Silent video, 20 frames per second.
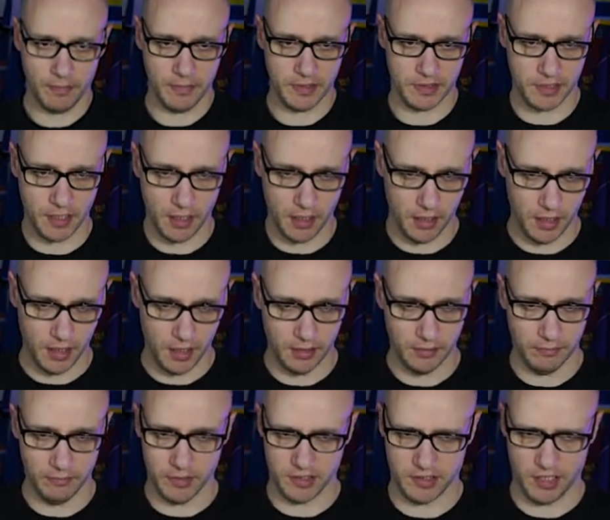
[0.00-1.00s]
Masala.
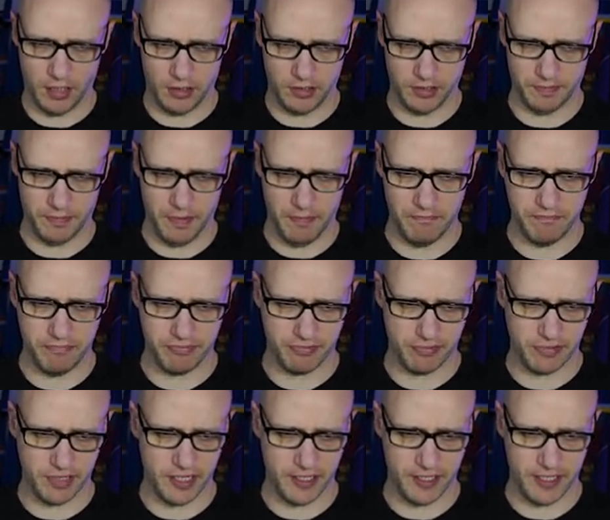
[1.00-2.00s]
Masala's been
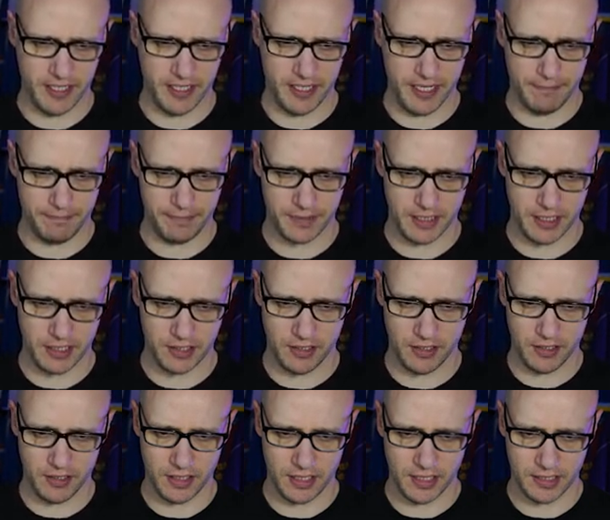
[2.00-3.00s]
brilliant in that
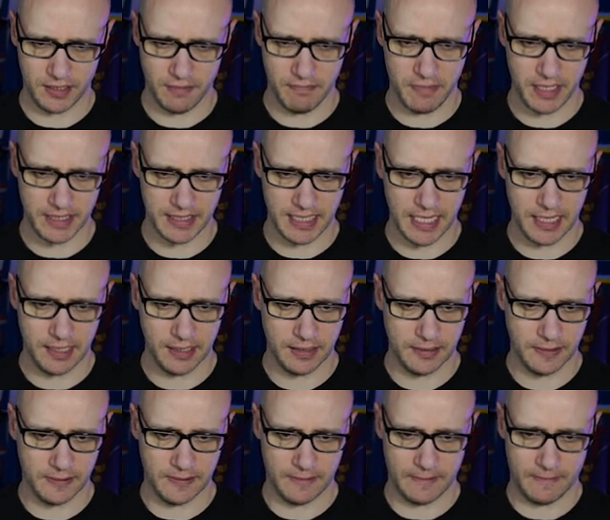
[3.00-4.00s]
position as a Mazzala.
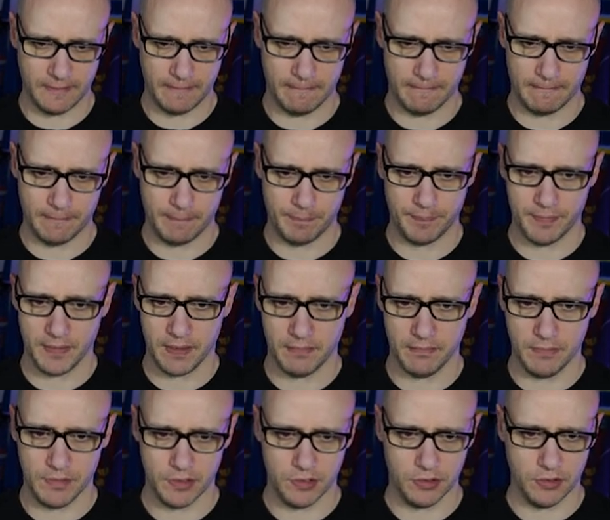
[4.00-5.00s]

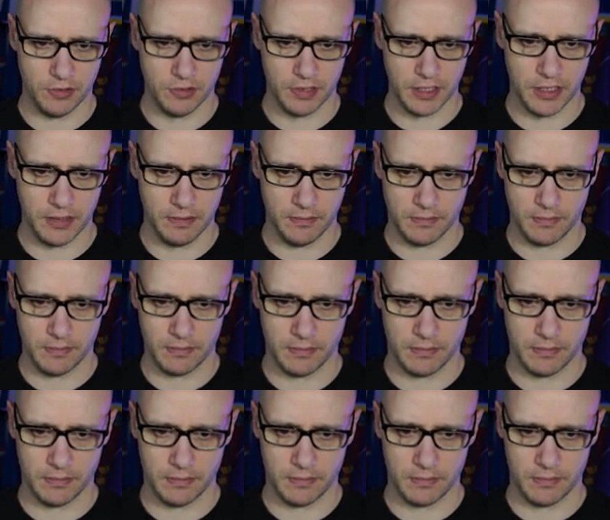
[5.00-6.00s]
Mazzari.
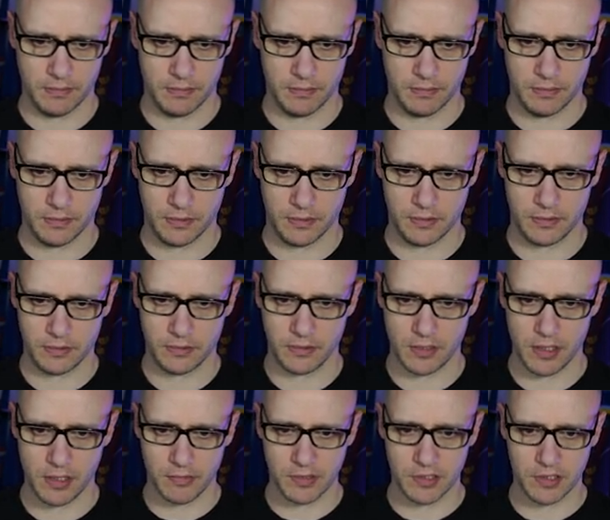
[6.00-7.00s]
Got
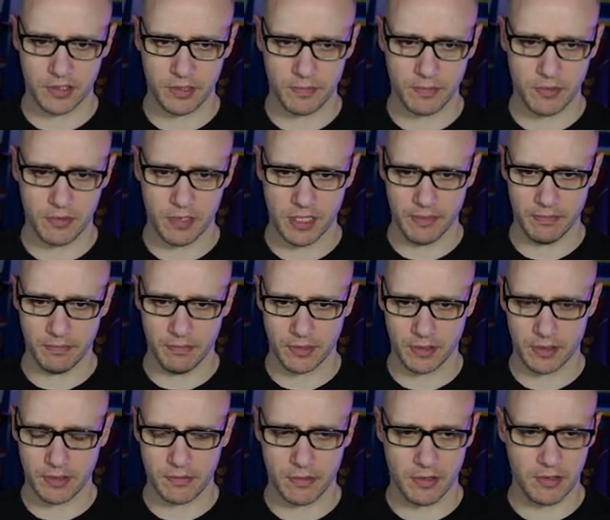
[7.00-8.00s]
no one supporting him.
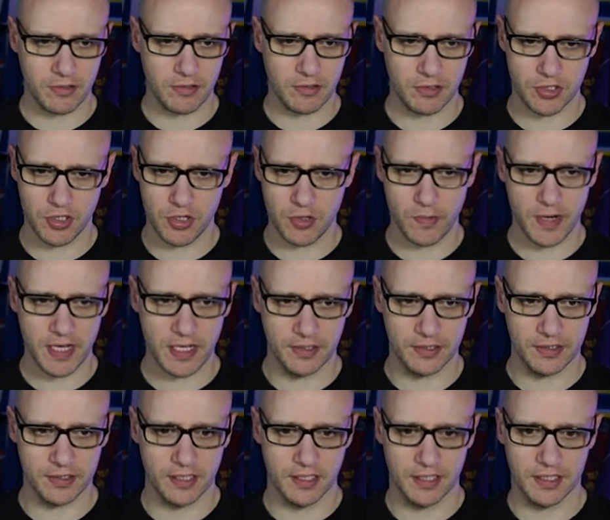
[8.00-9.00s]
Come on, I've got two wingers.